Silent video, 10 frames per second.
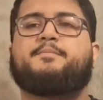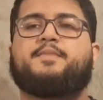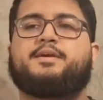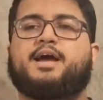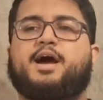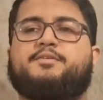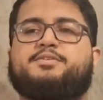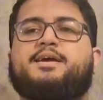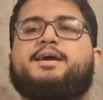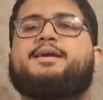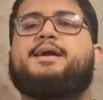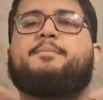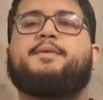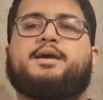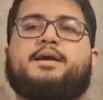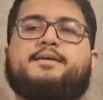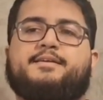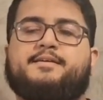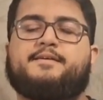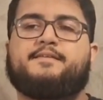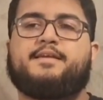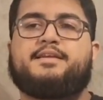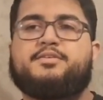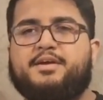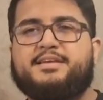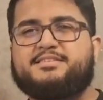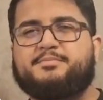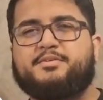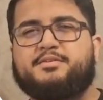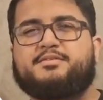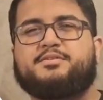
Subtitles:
with how to get an API, it's quite simple.